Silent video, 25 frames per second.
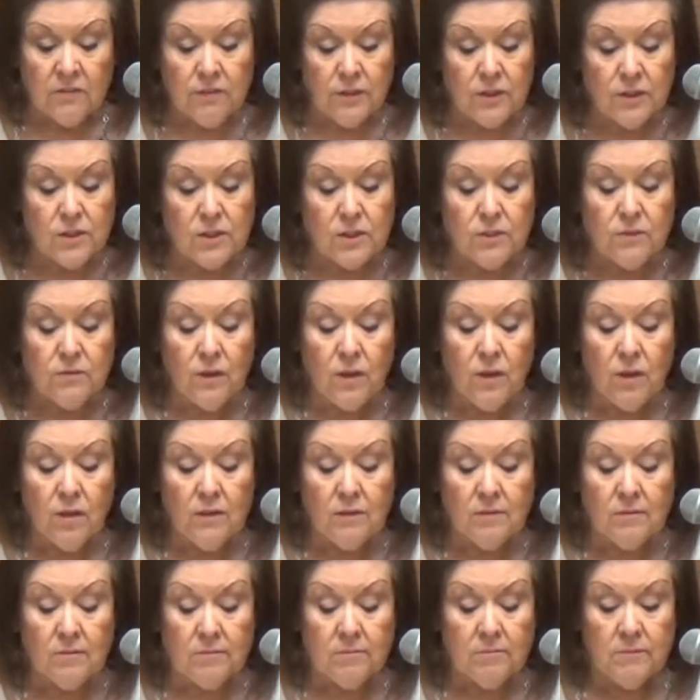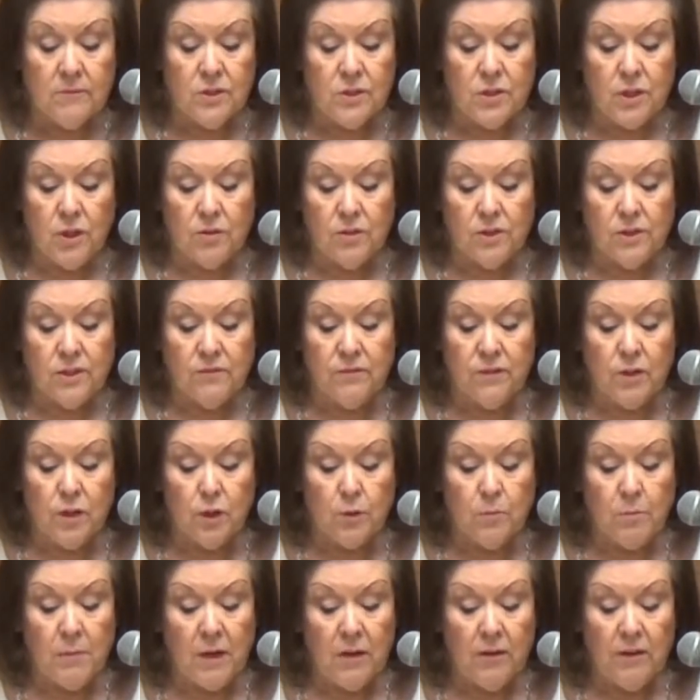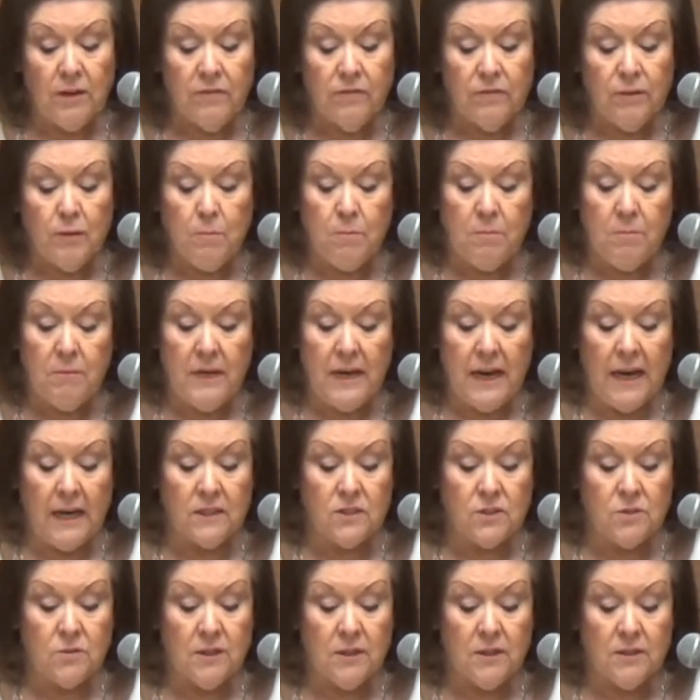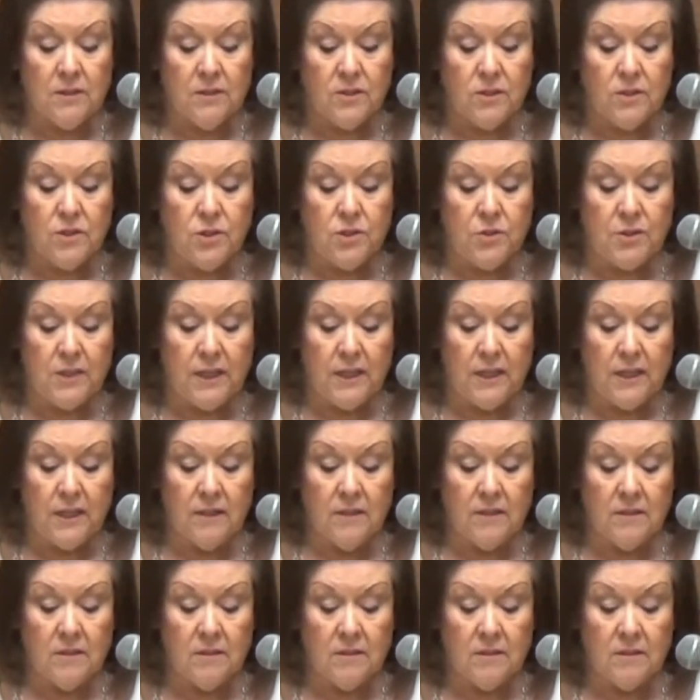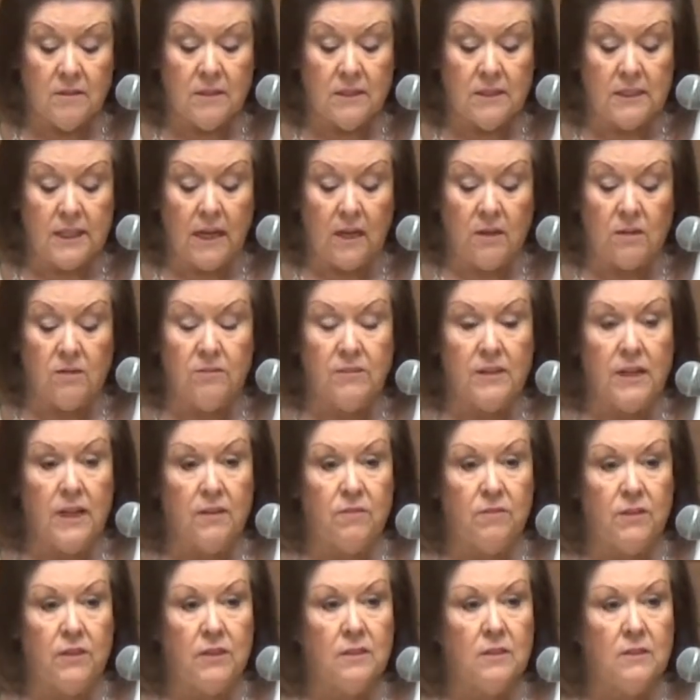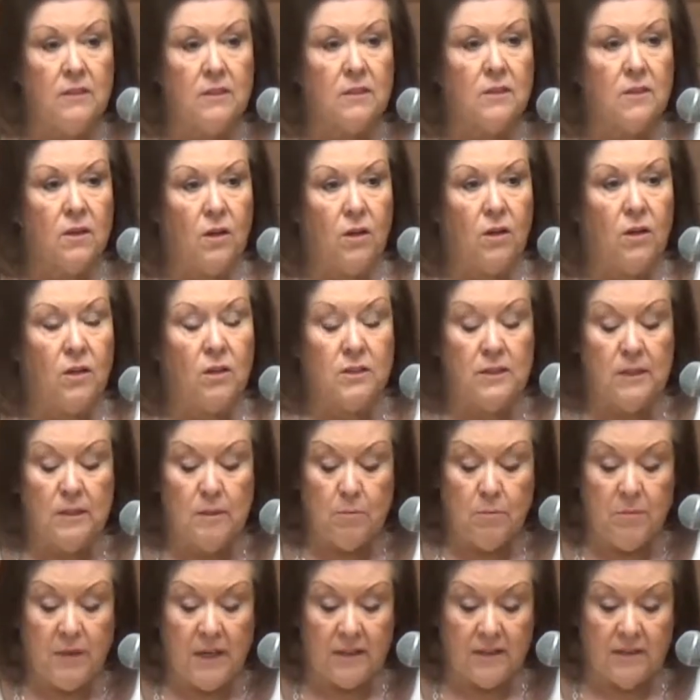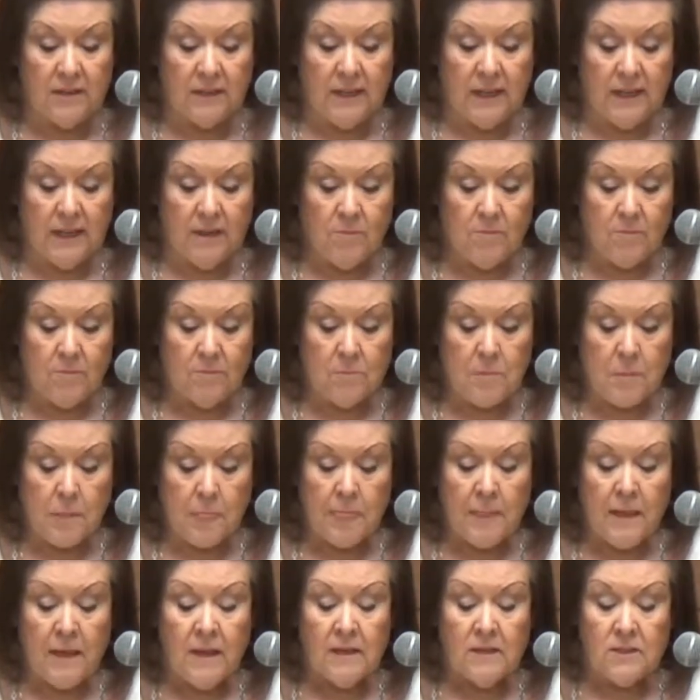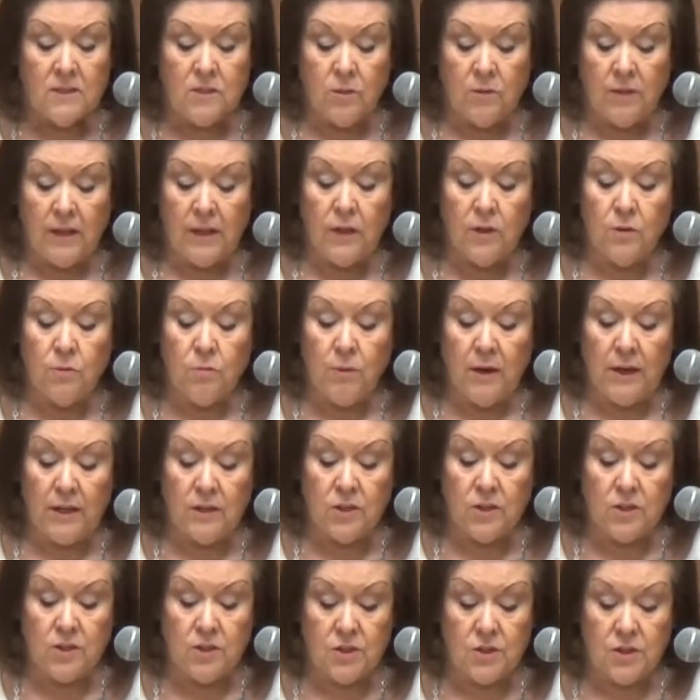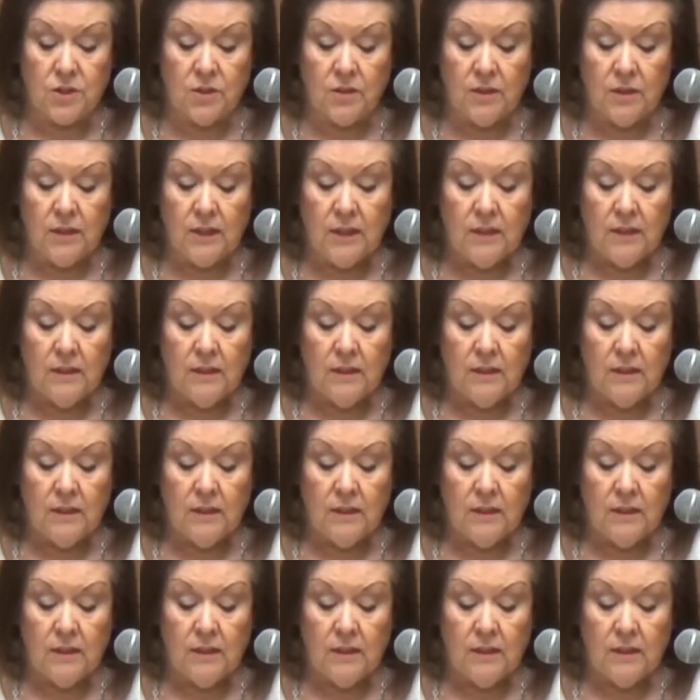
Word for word: First of all, Joseph took Mary from Nazareth to Judea to the town of David called Bethlehem so they could register